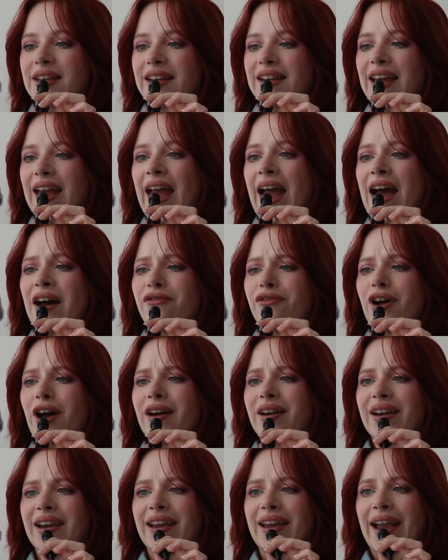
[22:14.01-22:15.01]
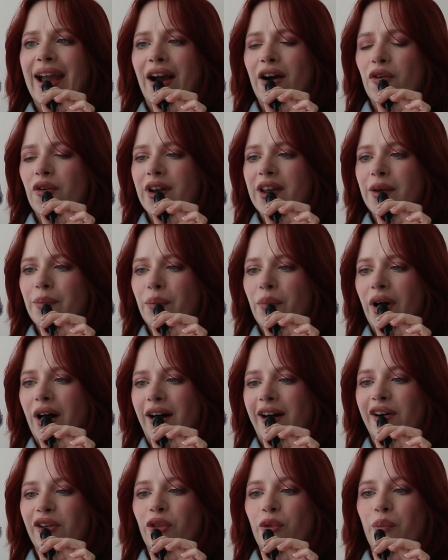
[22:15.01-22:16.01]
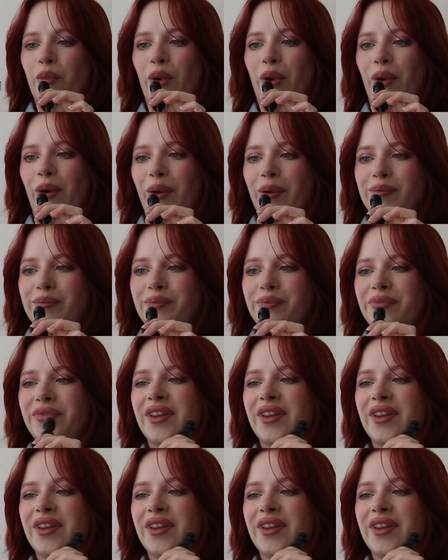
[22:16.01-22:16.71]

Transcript: and they have a Gary bath bomb.